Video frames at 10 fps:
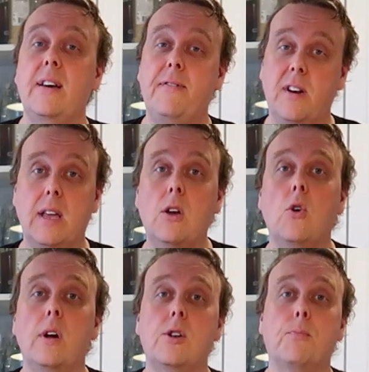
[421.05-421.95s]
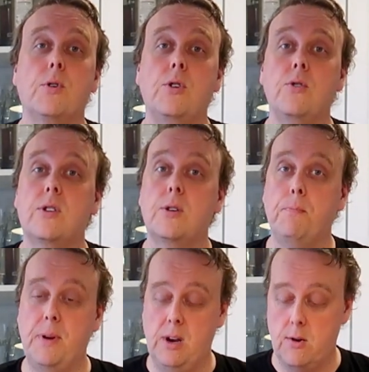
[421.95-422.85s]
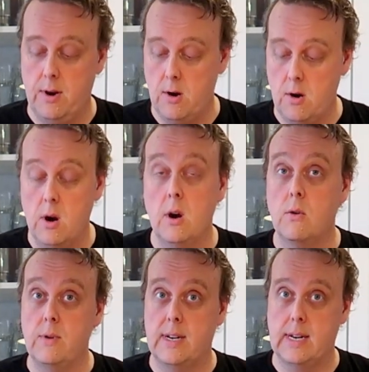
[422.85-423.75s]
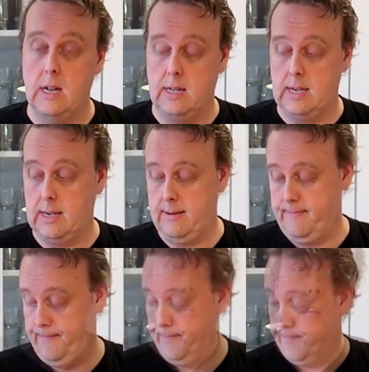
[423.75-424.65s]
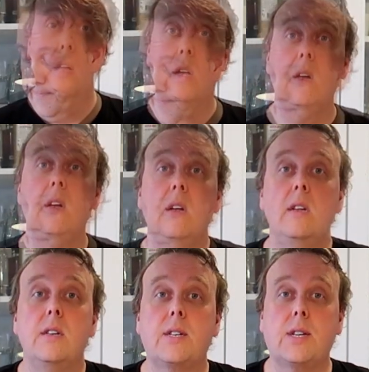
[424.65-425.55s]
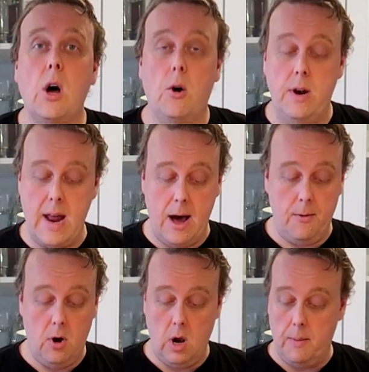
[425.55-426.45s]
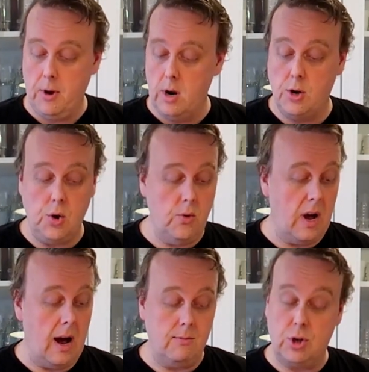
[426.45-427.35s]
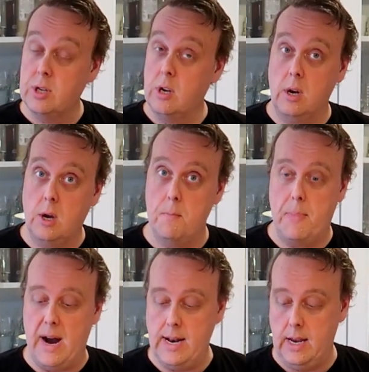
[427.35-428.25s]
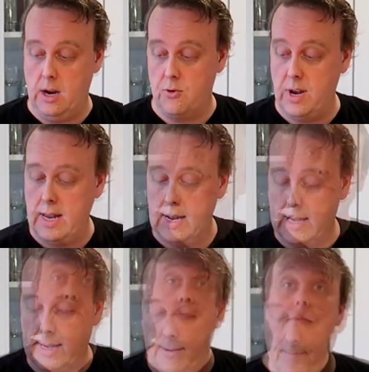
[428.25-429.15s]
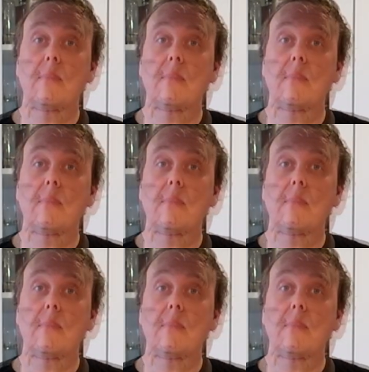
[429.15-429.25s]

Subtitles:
definitely going to produce superior results. So now all I'm going to do, I'm just going to combine the ingredients.